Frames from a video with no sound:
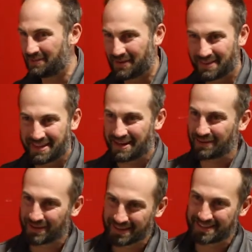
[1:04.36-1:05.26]
while they
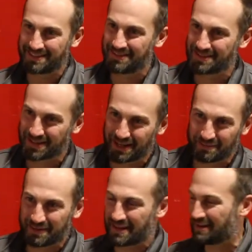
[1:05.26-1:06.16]
were at the
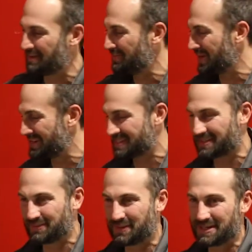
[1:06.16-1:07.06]
dewdrop and how amazing
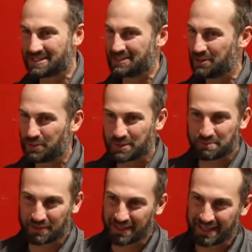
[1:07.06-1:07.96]
it was and who was
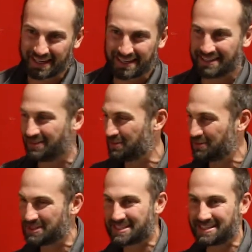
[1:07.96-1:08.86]
playing and
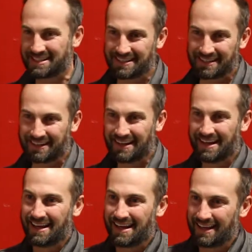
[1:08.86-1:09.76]
who was there.
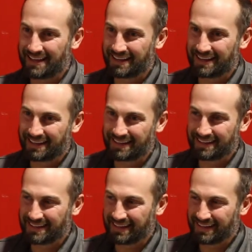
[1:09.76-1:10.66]
And
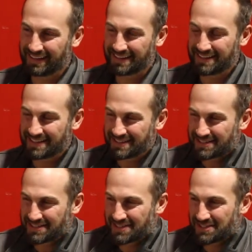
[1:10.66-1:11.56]
it
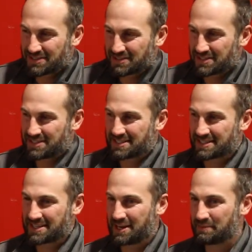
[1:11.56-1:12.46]
just, there's this
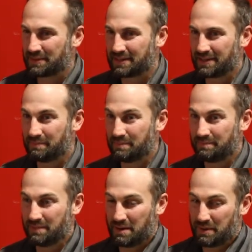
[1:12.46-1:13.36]
excitement
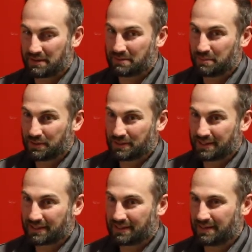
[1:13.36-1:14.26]
about the
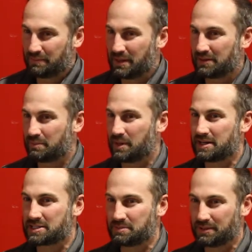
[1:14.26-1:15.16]
building and about the
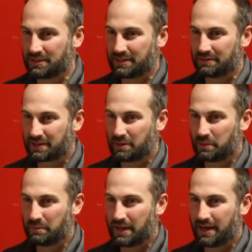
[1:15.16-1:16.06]
possibility of it
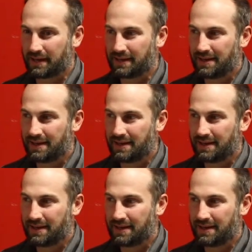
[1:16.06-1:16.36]
coming back.